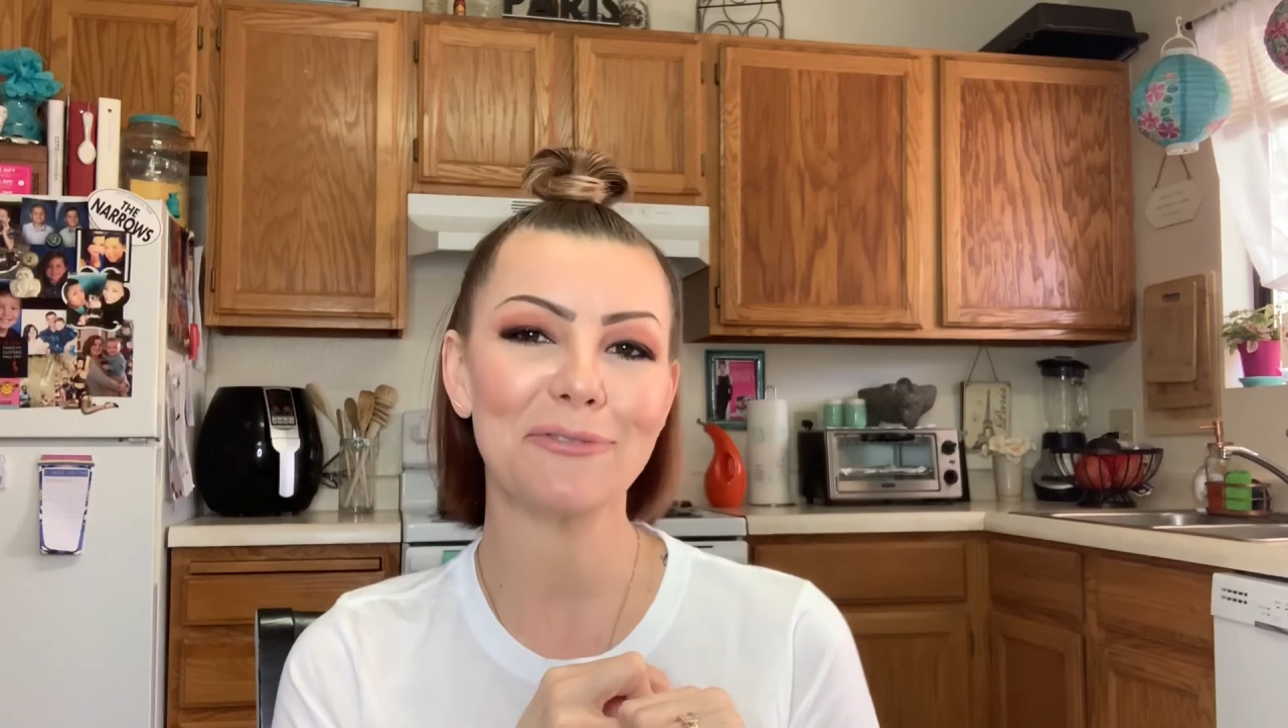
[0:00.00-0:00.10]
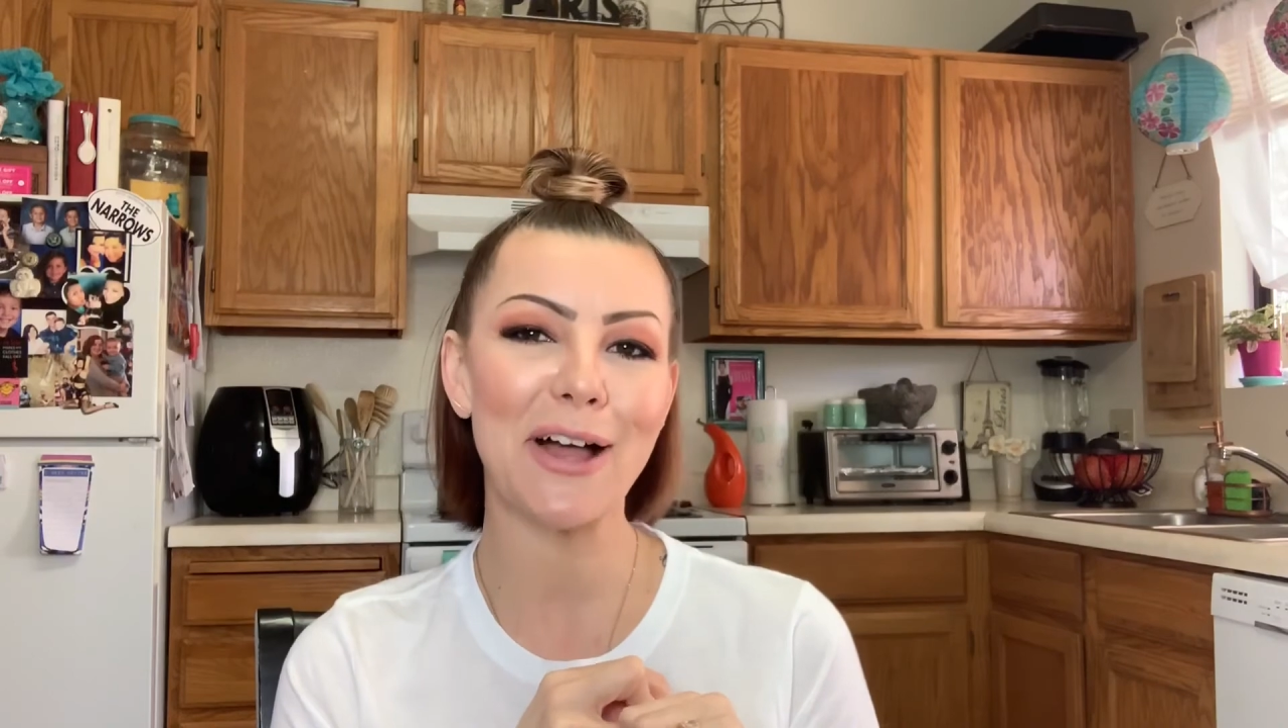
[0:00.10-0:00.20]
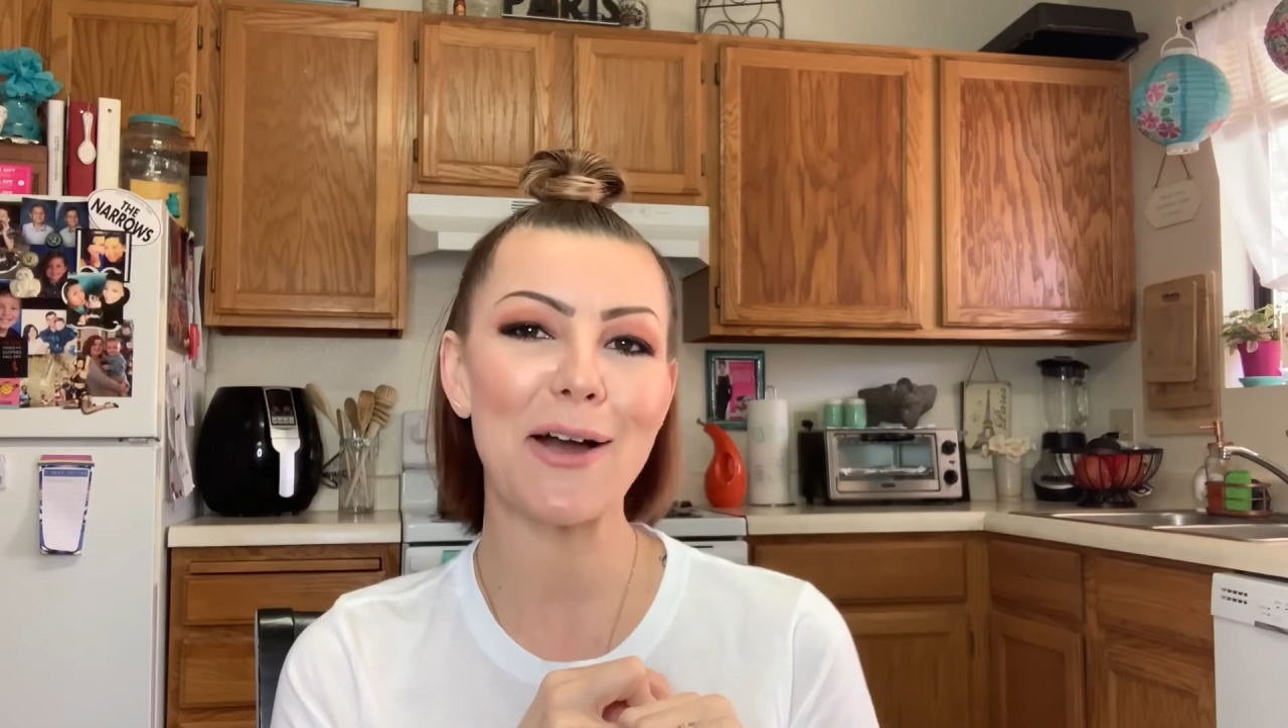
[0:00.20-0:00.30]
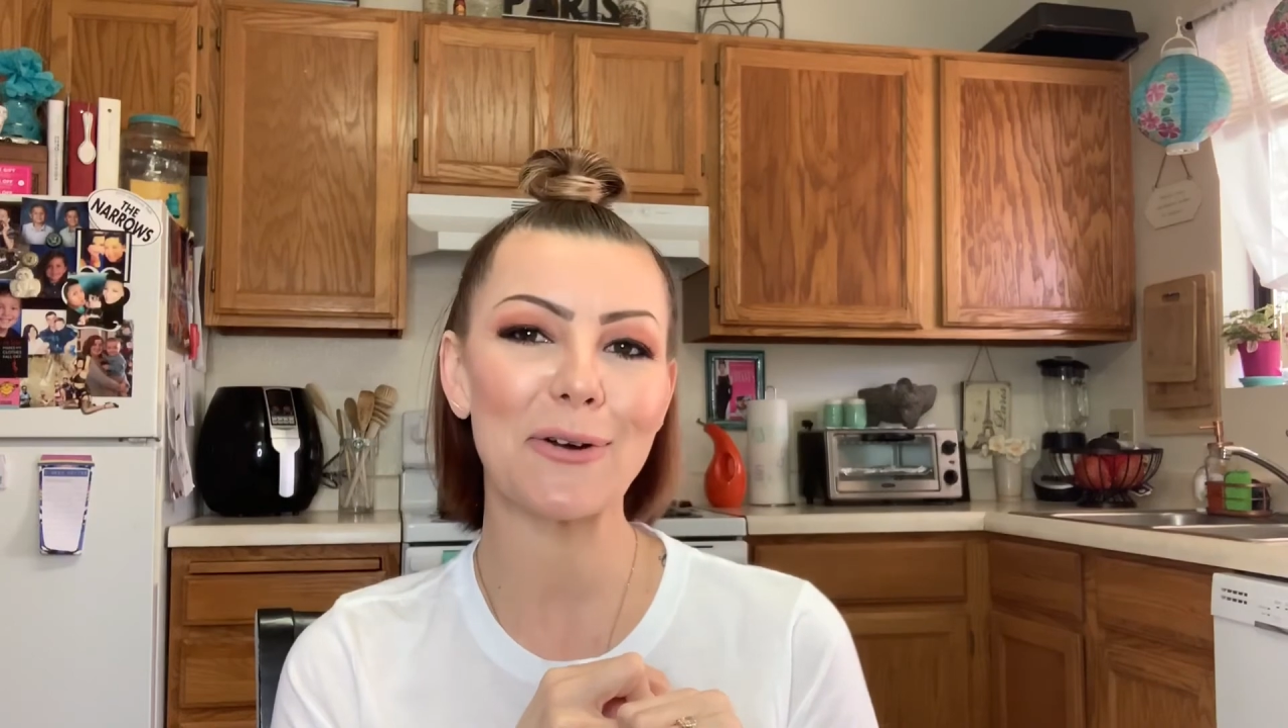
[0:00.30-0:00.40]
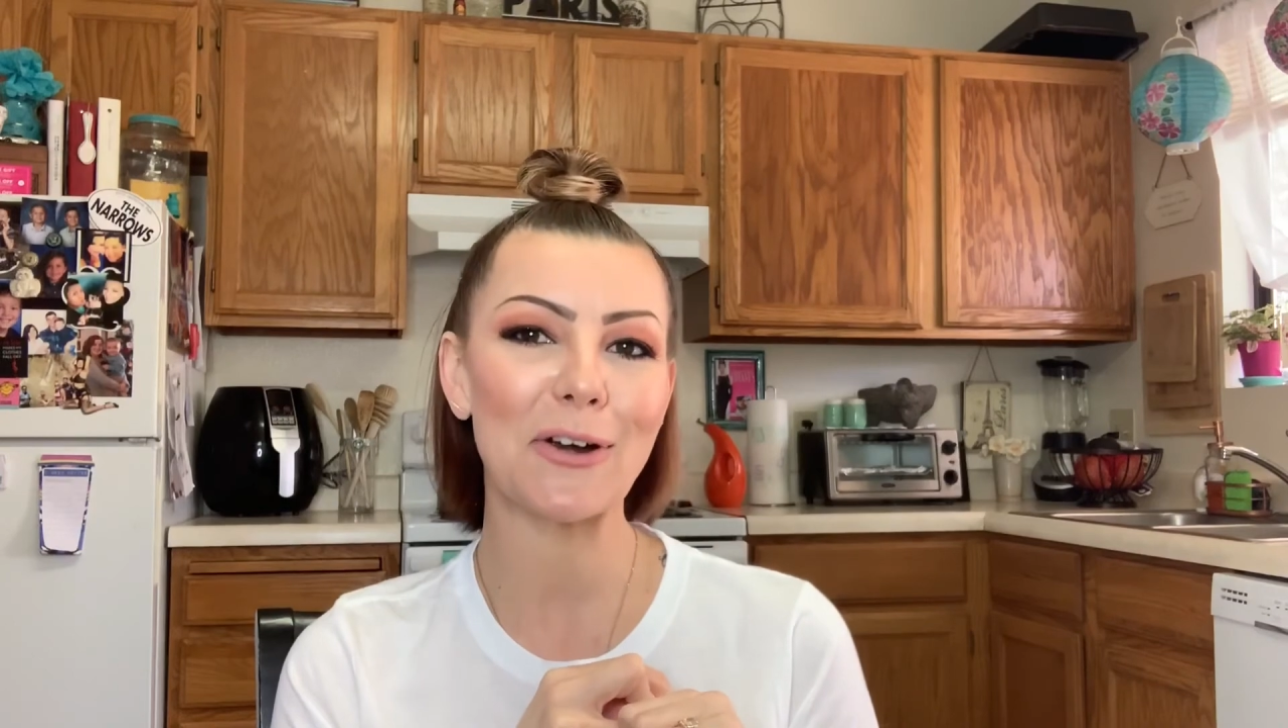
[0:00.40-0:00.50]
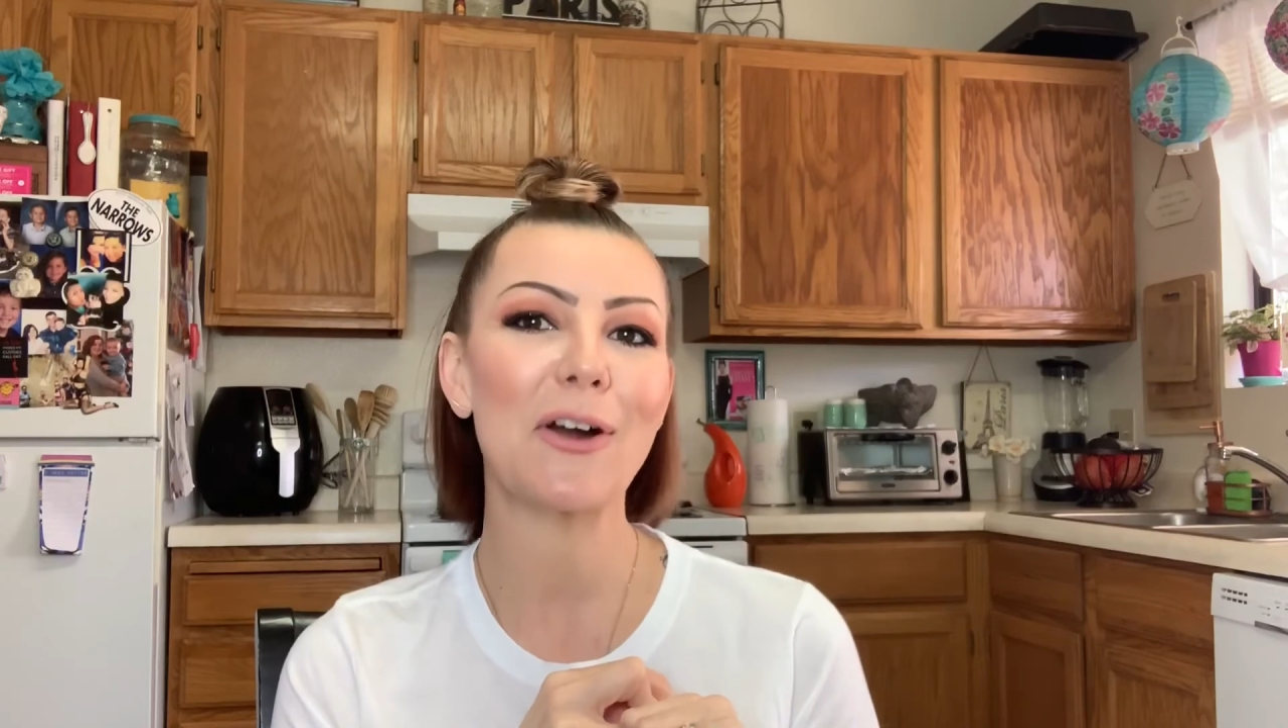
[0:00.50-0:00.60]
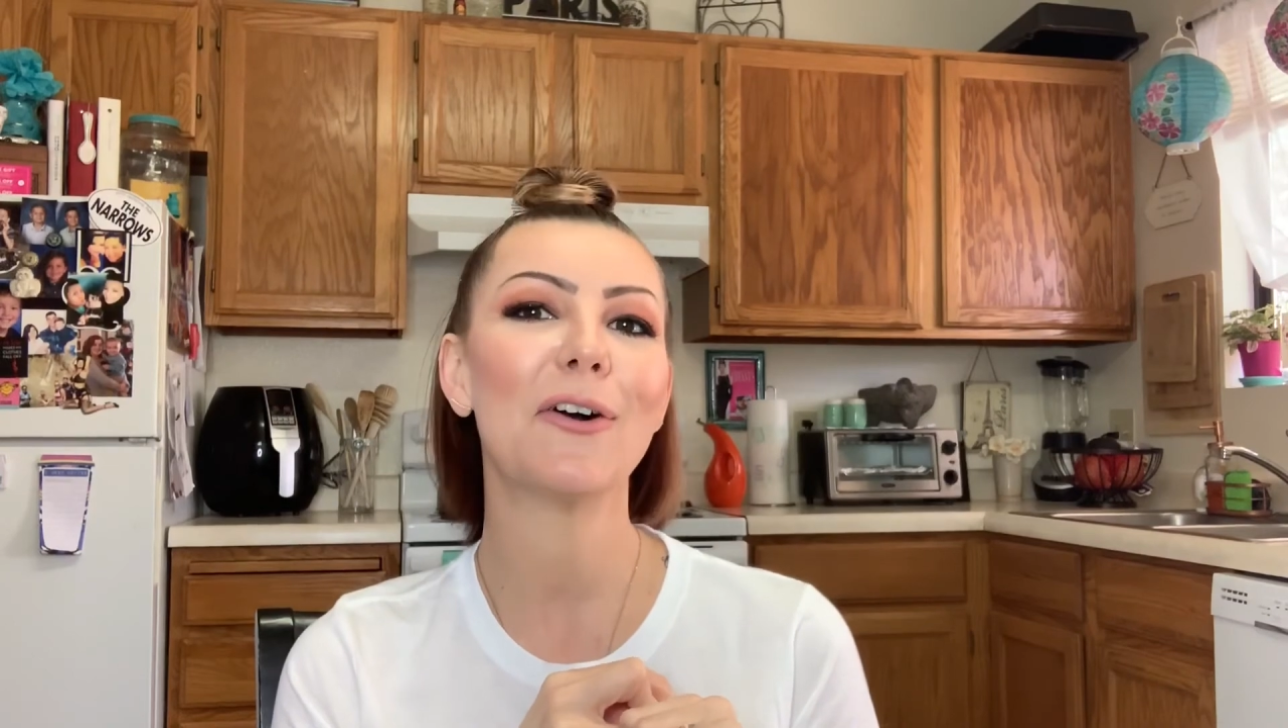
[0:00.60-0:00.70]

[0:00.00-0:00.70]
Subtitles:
flour